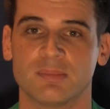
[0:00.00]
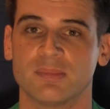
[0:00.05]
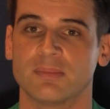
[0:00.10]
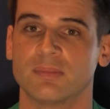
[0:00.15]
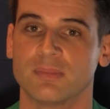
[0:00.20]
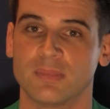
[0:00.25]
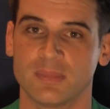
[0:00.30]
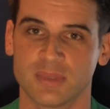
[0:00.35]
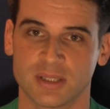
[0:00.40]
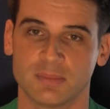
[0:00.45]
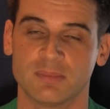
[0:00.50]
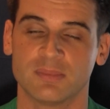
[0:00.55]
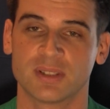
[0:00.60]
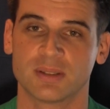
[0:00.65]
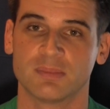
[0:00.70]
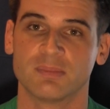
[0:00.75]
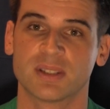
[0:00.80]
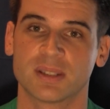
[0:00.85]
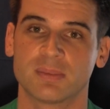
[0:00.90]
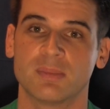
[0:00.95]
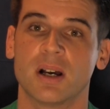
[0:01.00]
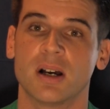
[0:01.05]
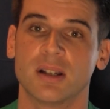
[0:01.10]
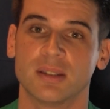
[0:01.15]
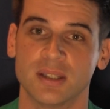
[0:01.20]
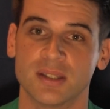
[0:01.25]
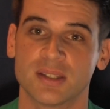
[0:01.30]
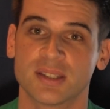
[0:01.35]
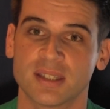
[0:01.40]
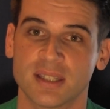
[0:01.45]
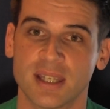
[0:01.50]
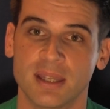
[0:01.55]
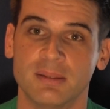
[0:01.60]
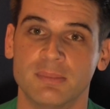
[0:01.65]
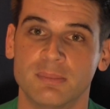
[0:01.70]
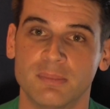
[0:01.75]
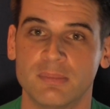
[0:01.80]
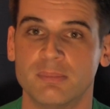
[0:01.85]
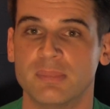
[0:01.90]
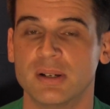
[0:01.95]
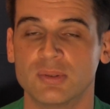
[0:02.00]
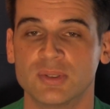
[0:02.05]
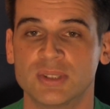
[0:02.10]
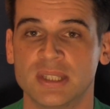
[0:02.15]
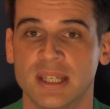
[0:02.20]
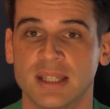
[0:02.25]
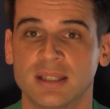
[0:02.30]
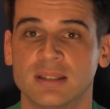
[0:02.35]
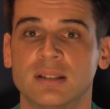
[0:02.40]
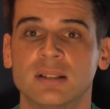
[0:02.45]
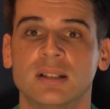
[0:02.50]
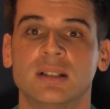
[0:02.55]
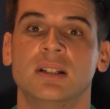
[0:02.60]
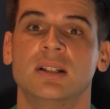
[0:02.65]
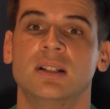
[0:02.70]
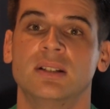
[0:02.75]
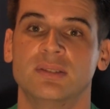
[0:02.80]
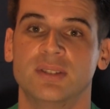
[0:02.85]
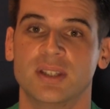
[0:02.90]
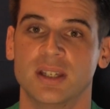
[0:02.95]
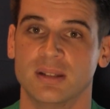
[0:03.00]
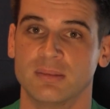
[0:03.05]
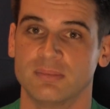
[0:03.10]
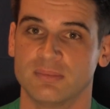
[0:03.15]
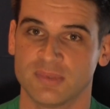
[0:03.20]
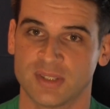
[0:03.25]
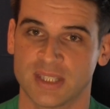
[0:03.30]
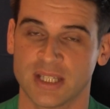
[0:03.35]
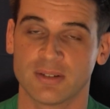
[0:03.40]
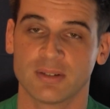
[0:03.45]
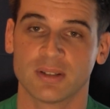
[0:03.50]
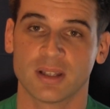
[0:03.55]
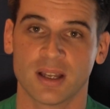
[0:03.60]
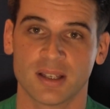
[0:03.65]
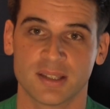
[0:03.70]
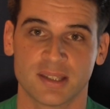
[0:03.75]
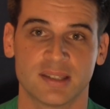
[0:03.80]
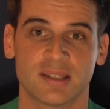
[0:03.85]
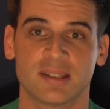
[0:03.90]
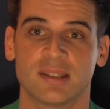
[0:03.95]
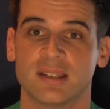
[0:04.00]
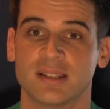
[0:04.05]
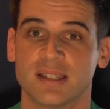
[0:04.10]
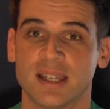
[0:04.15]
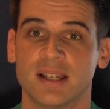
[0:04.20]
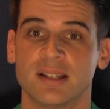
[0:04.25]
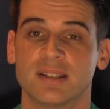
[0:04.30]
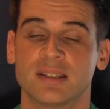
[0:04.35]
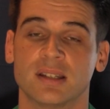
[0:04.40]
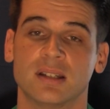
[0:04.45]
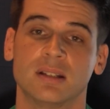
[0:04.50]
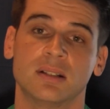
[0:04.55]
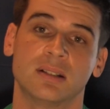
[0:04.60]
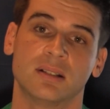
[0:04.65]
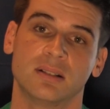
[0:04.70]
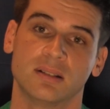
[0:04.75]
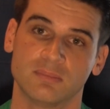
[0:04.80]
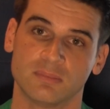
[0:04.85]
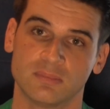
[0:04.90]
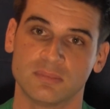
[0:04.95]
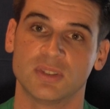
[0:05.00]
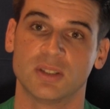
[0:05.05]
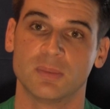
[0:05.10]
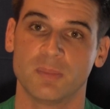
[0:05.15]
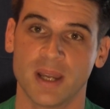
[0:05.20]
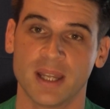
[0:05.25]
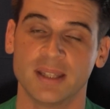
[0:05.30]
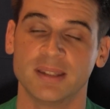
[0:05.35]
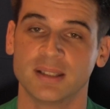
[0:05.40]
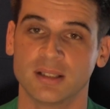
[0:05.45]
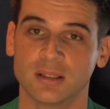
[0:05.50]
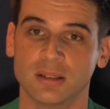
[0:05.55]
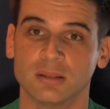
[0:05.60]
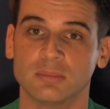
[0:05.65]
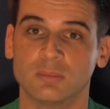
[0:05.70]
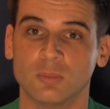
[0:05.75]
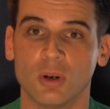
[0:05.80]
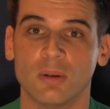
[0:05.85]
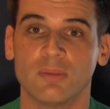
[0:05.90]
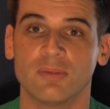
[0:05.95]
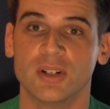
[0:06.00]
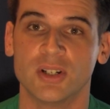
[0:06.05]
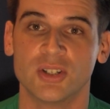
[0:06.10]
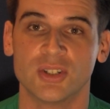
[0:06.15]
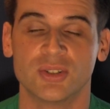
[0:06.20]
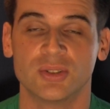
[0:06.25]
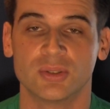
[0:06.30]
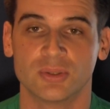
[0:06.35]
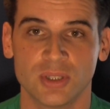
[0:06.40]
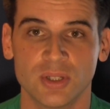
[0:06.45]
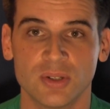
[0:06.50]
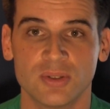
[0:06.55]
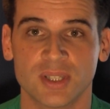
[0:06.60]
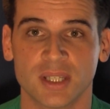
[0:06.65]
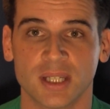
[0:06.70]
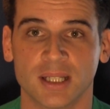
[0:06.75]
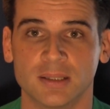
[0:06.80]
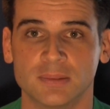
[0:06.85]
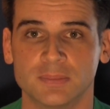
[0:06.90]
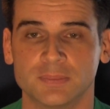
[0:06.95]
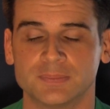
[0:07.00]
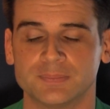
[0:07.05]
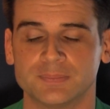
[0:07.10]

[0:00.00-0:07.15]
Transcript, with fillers: some some some smartness in built in that serializes the data depending on what version you're using.